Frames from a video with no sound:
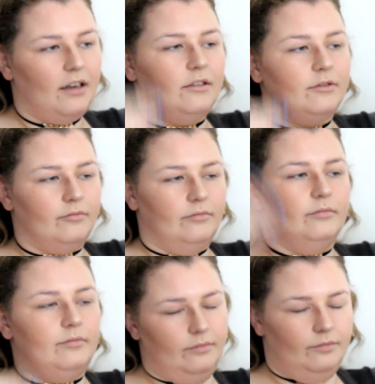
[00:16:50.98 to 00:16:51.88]
I'd do it across
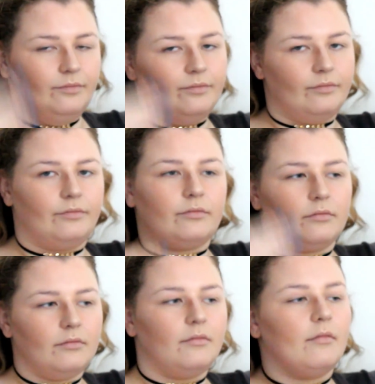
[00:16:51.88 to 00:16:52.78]
now. I'd form the shape of
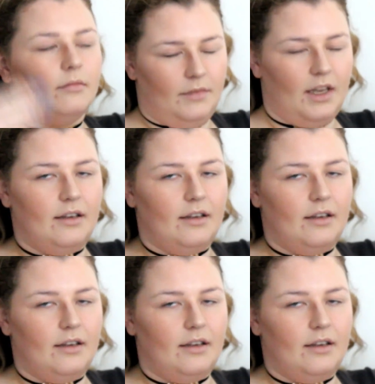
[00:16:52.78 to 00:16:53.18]
the brow, I don't do it.